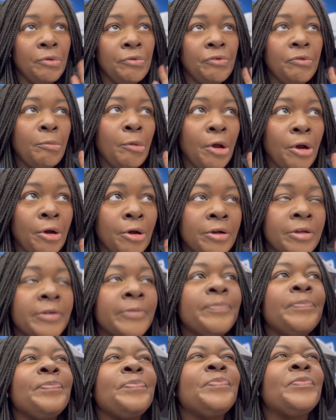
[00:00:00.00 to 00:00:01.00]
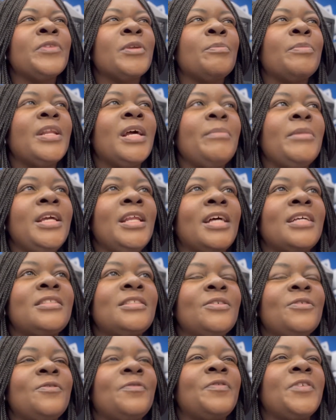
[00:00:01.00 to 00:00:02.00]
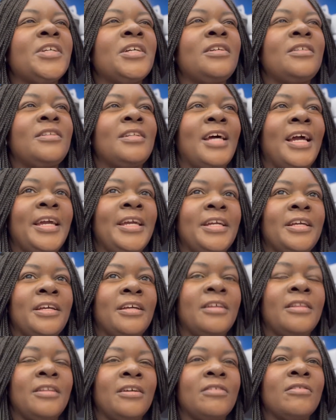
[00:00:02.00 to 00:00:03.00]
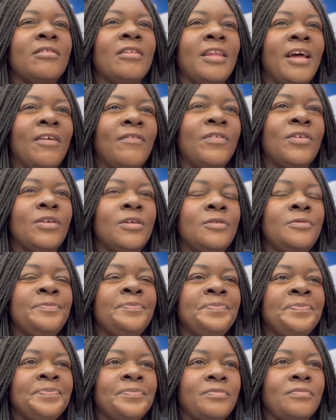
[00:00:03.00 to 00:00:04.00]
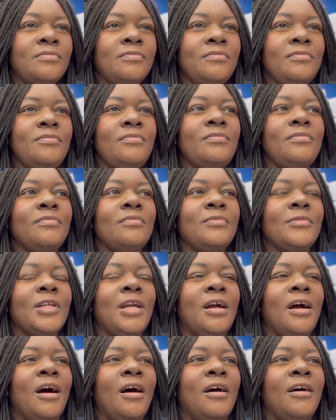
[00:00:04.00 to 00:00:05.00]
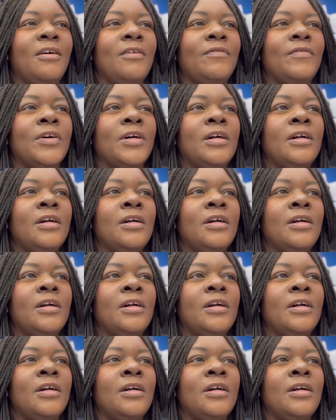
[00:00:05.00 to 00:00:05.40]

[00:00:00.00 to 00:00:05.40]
smart. But I mean, I still feel like their level of